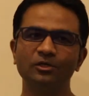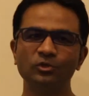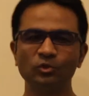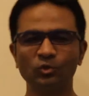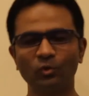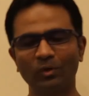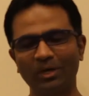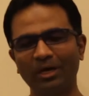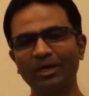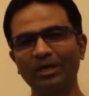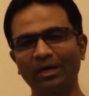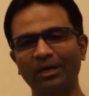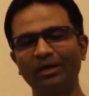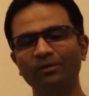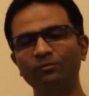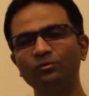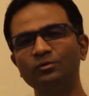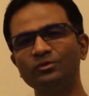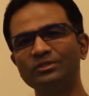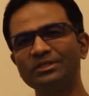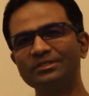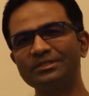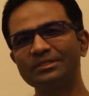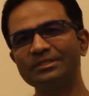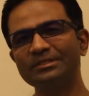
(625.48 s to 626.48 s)
So I
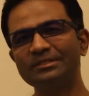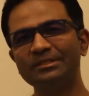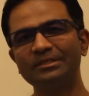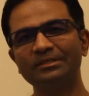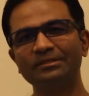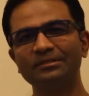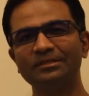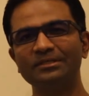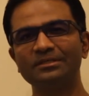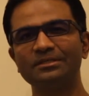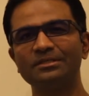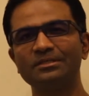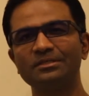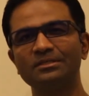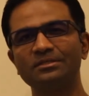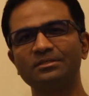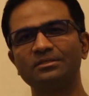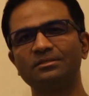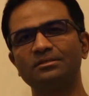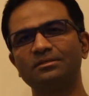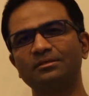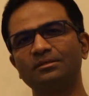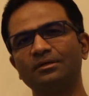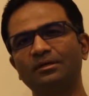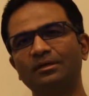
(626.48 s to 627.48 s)
would suggest that this
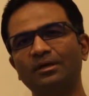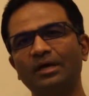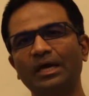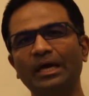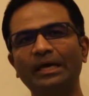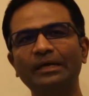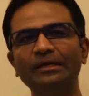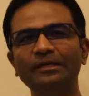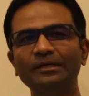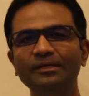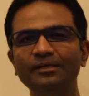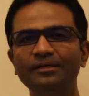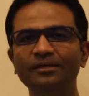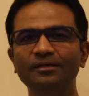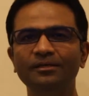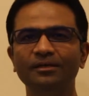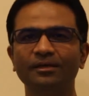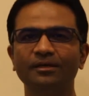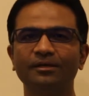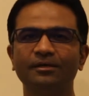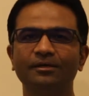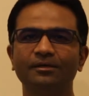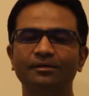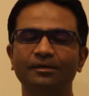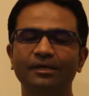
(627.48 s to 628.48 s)
is
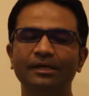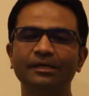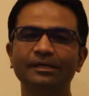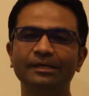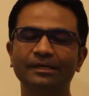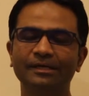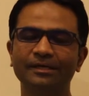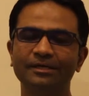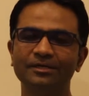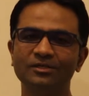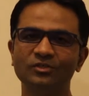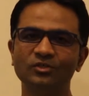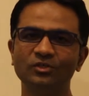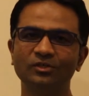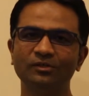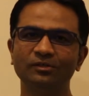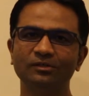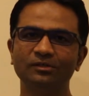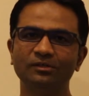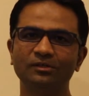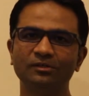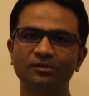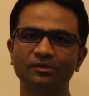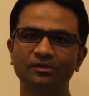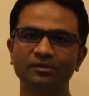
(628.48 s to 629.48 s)
highly
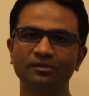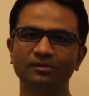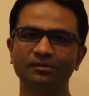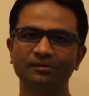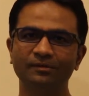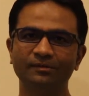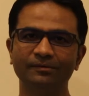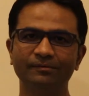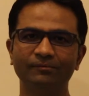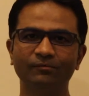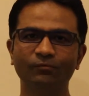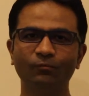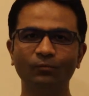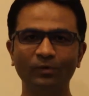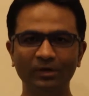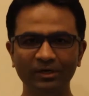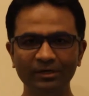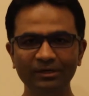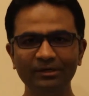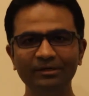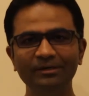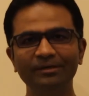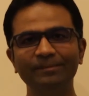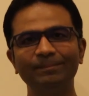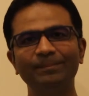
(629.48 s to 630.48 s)
encouraging
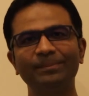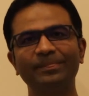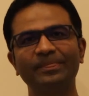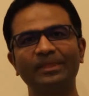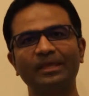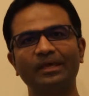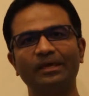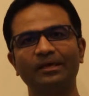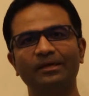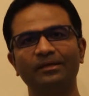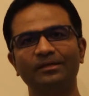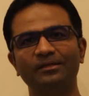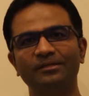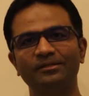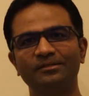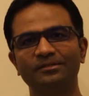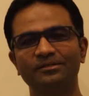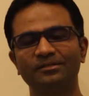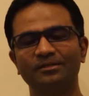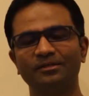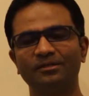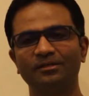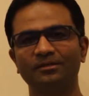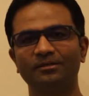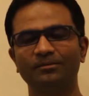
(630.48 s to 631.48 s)
word, and
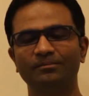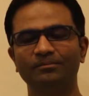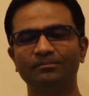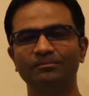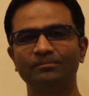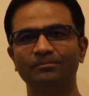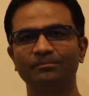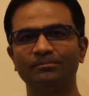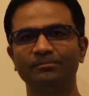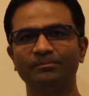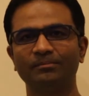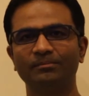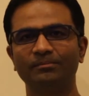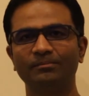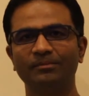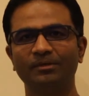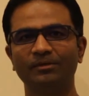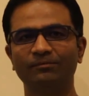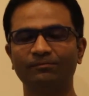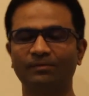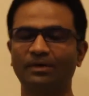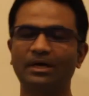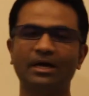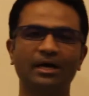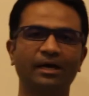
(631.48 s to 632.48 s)

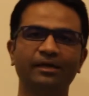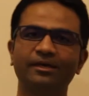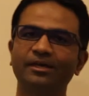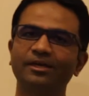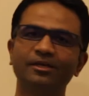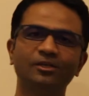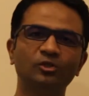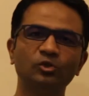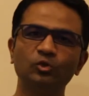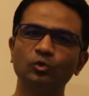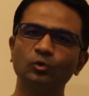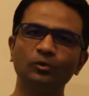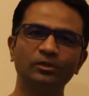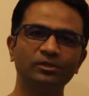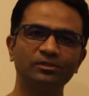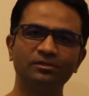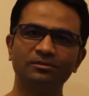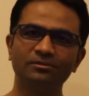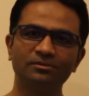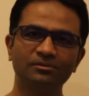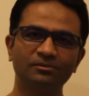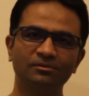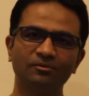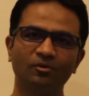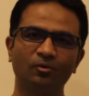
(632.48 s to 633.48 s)
if I can do it,
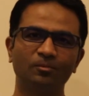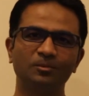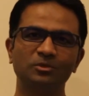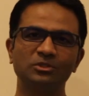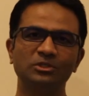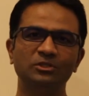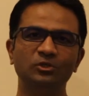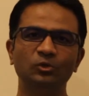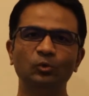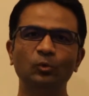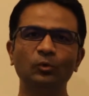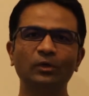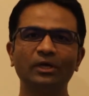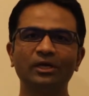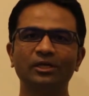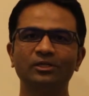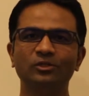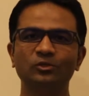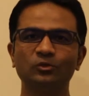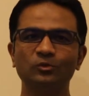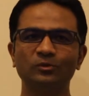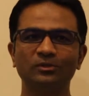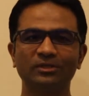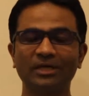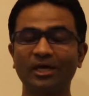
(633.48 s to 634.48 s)
obviously you can
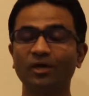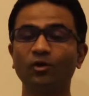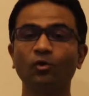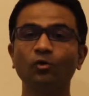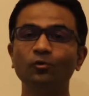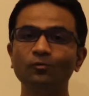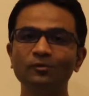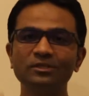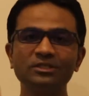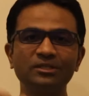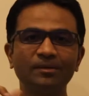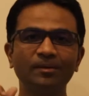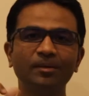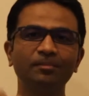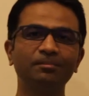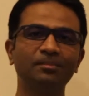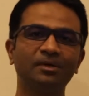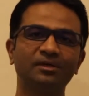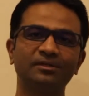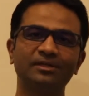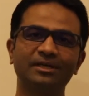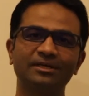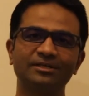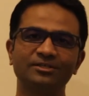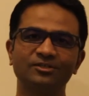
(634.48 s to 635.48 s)
do it. I always
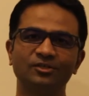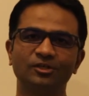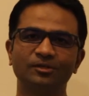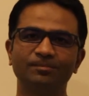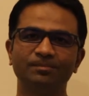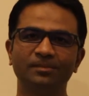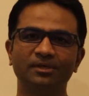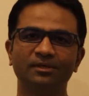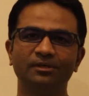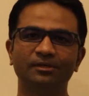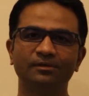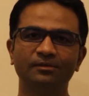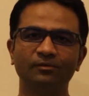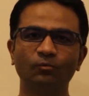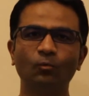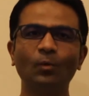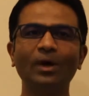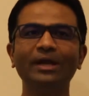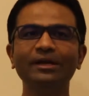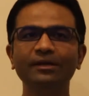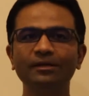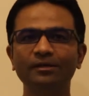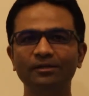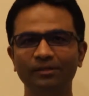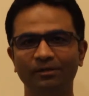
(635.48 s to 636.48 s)
remember that statement.
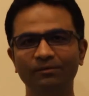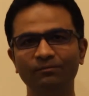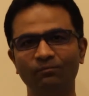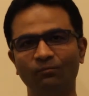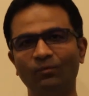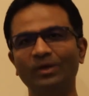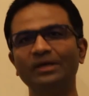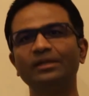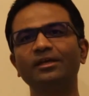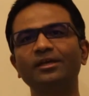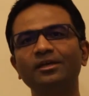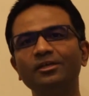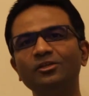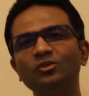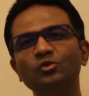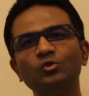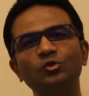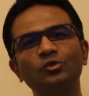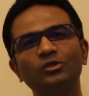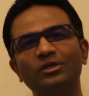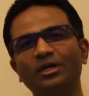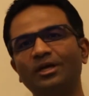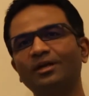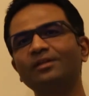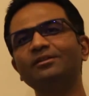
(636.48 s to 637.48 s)
One can do
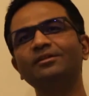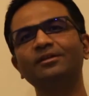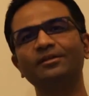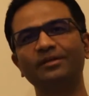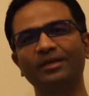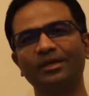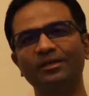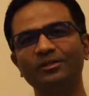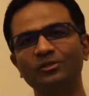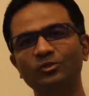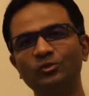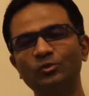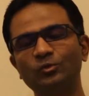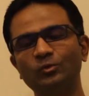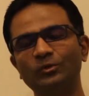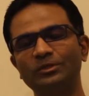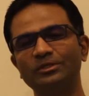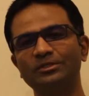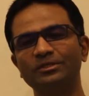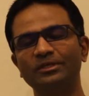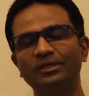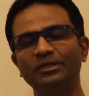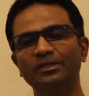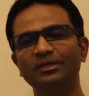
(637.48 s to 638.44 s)
it, another can do it.